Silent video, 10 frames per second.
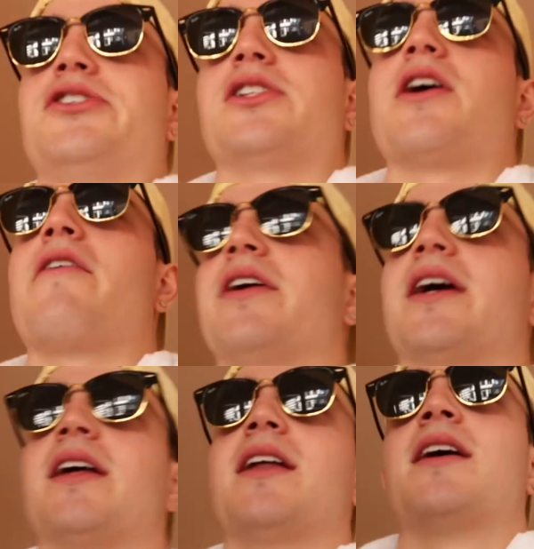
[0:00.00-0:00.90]
She's loving
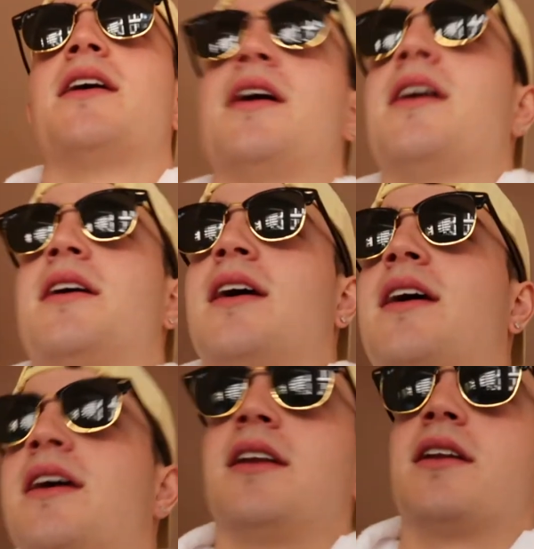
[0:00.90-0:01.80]
it,
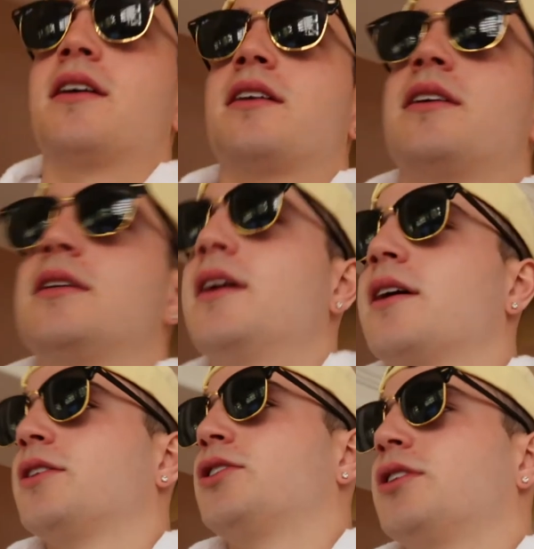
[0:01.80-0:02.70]
and uh,
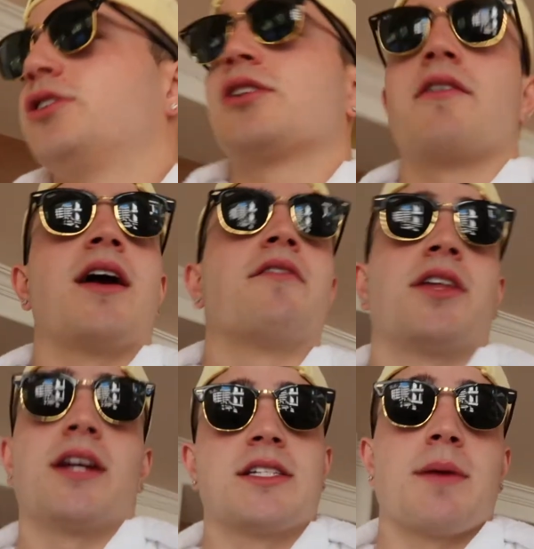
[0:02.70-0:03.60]
yeah, she's loving
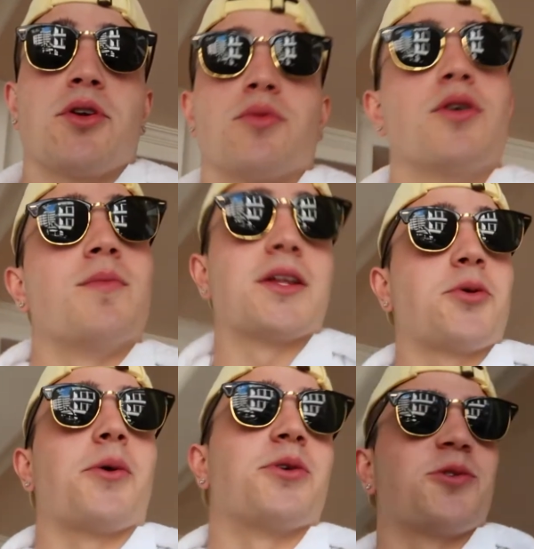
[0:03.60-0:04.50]
everything except her room. That's
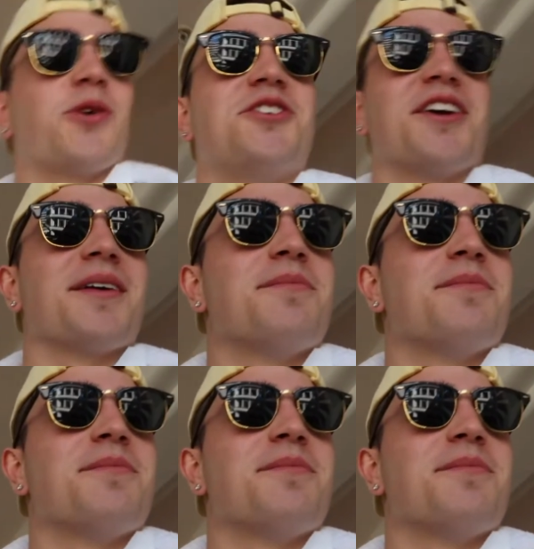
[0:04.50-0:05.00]
why we're switching.